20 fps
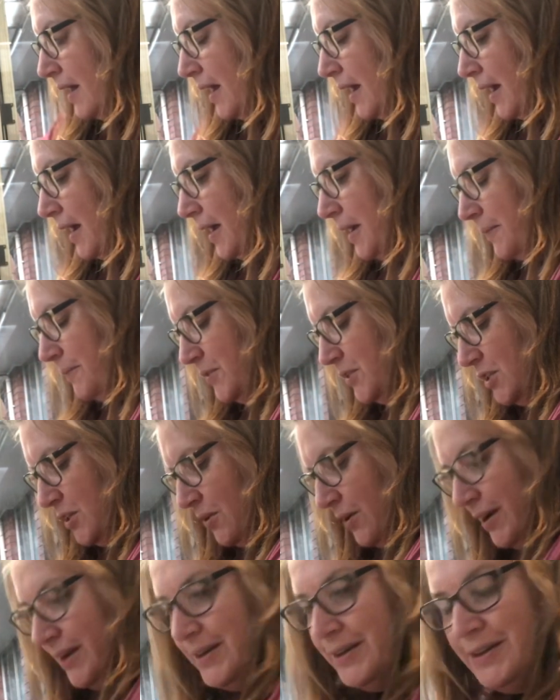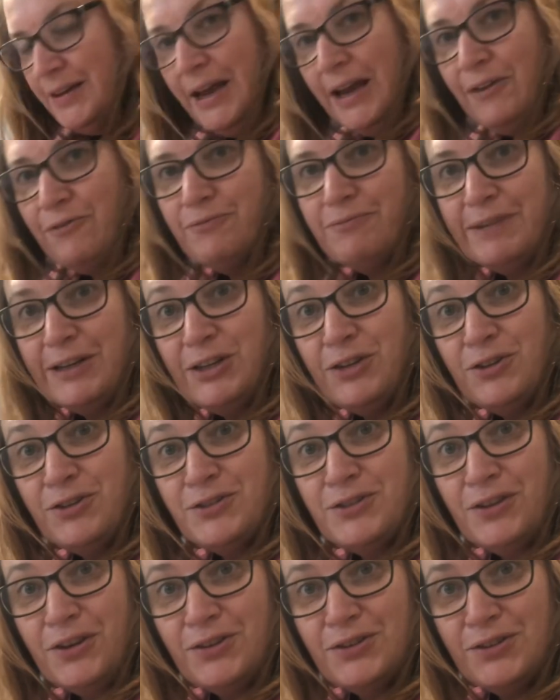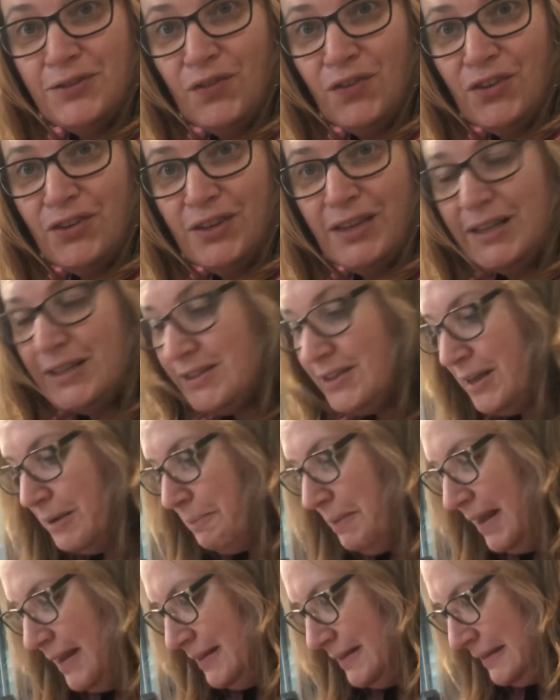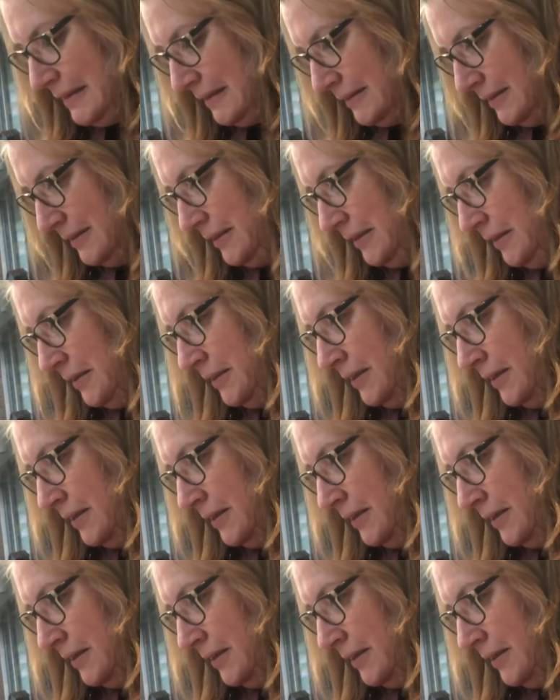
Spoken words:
So I reuse those for things like patterns.